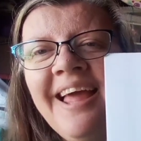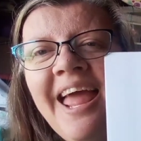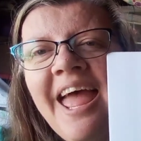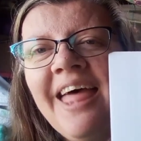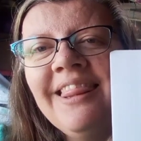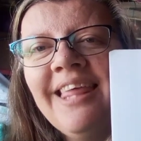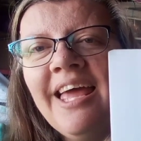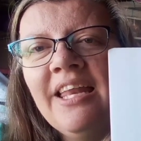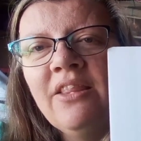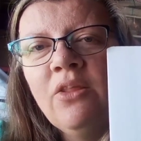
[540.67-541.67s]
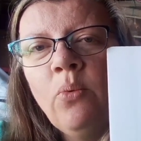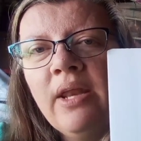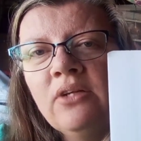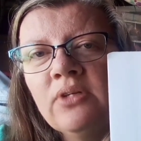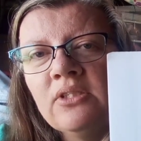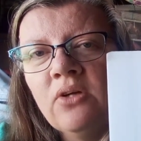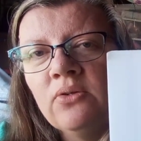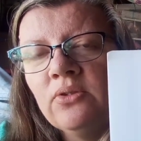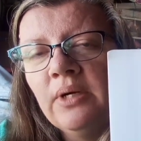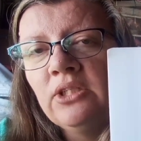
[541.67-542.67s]
And then the wedding dress
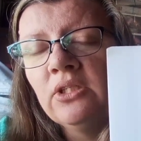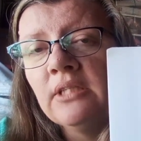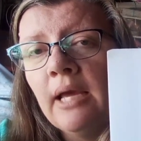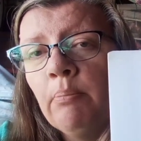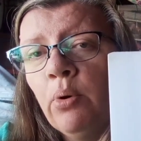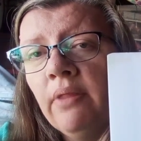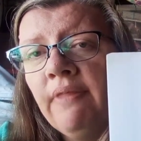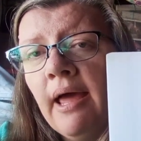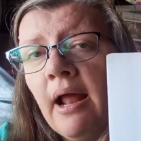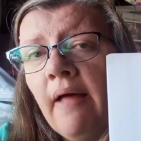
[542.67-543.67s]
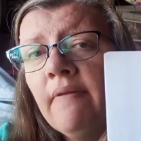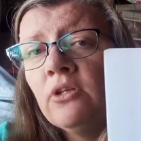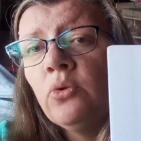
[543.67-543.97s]
alterations, I put that on there so